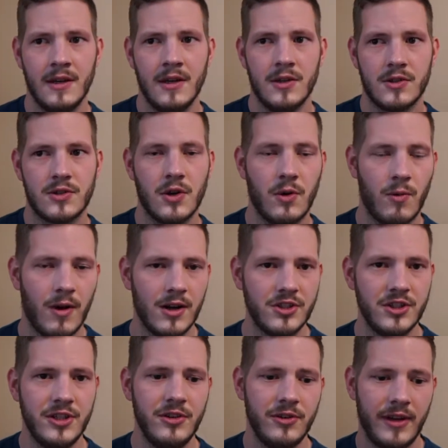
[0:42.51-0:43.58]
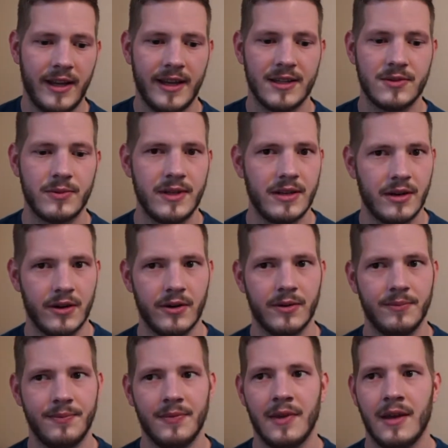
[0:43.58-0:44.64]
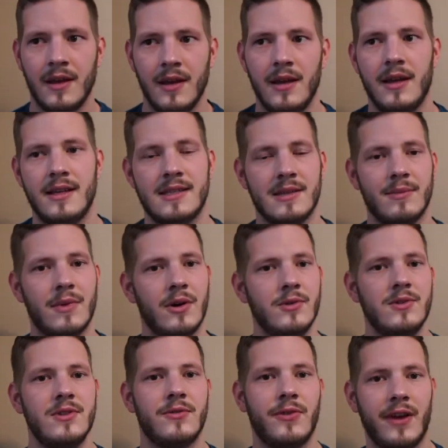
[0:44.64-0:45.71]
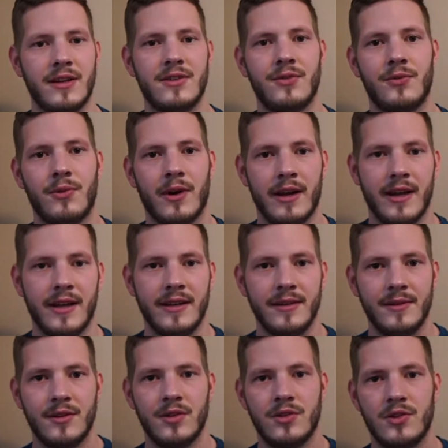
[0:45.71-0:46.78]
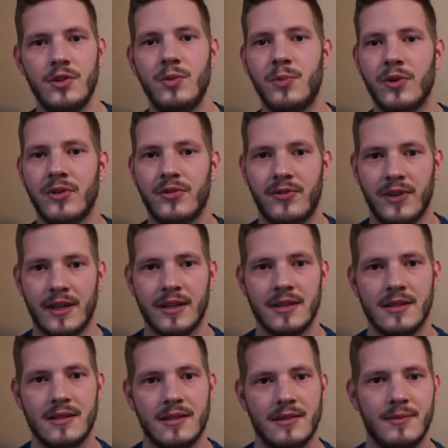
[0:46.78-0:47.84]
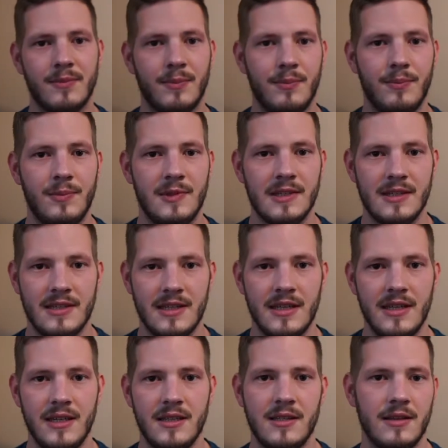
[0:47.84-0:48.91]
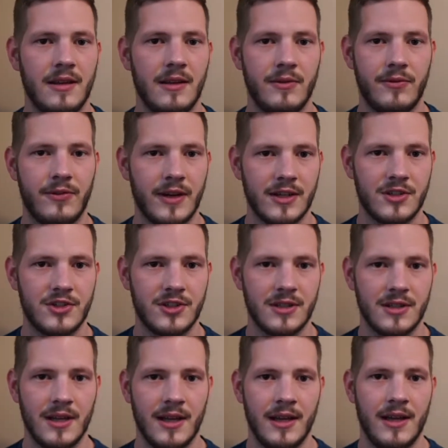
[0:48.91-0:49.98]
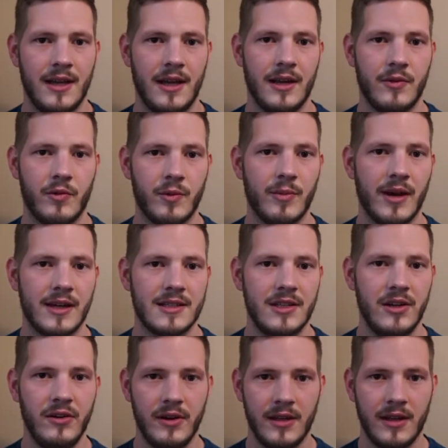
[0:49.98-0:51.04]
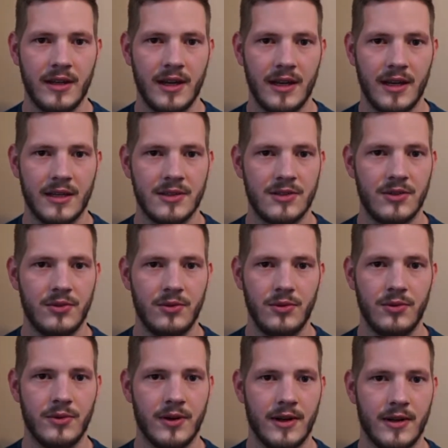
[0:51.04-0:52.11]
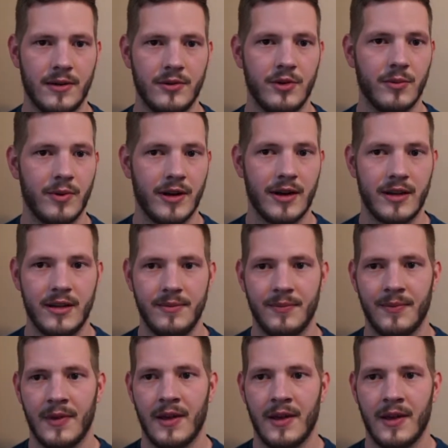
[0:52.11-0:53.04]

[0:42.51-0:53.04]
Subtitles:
So washing your hands, we know, is the most effective way to prevent disease, infection, and from bacteria getting into your body.